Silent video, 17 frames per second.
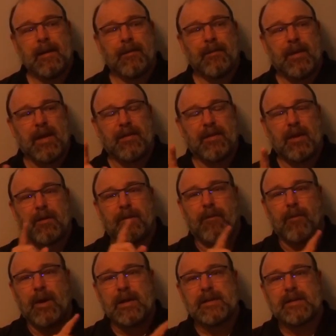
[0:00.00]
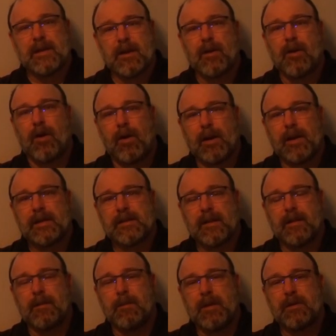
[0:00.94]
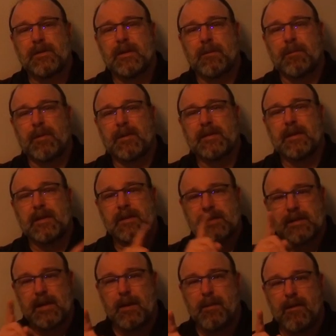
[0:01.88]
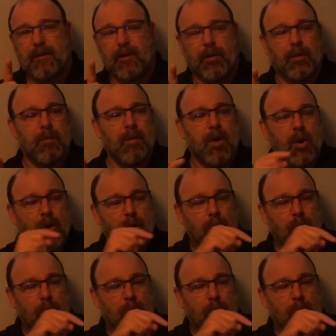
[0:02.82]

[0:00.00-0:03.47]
that their friends and colleagues in the music business, some of whom